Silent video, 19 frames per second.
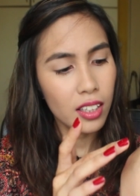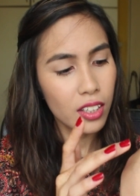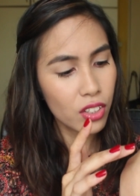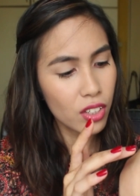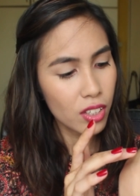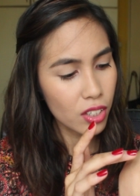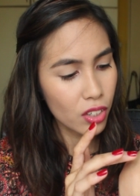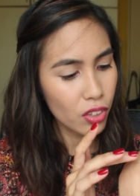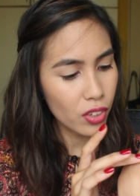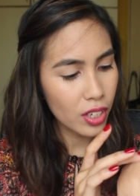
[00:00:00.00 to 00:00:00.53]
It's
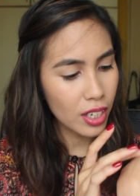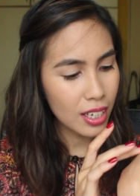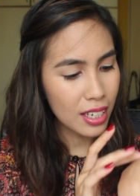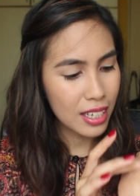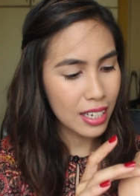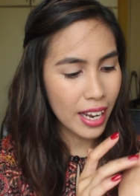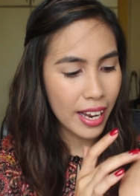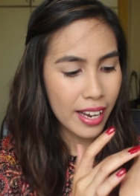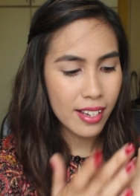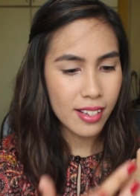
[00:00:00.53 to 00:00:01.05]
just a really
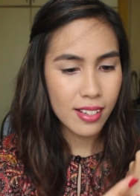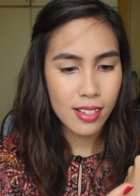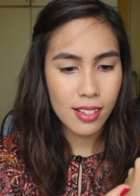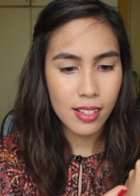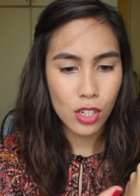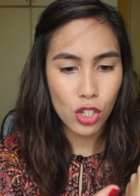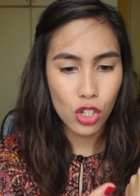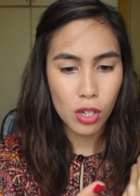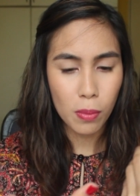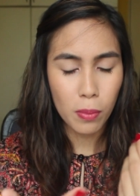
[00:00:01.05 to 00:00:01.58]

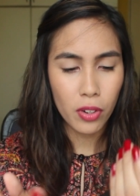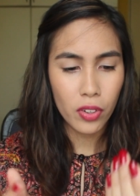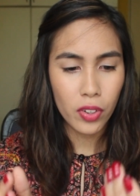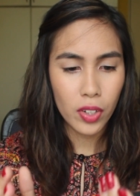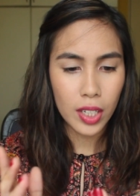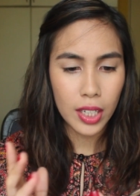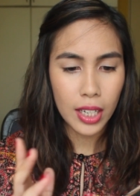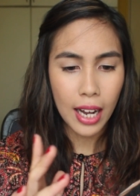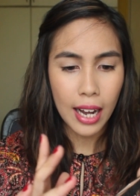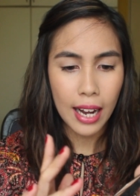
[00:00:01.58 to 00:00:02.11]
nice
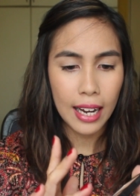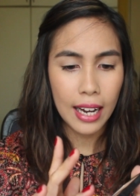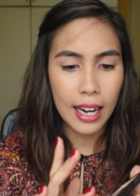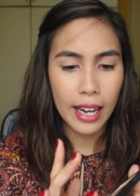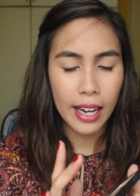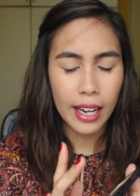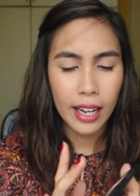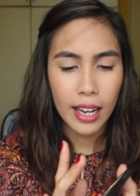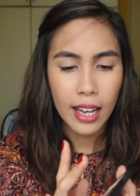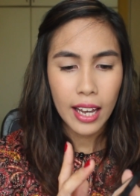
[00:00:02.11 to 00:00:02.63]
shimmery
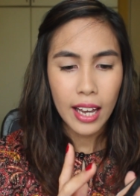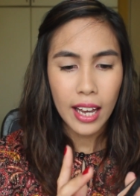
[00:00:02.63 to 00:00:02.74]
highlight.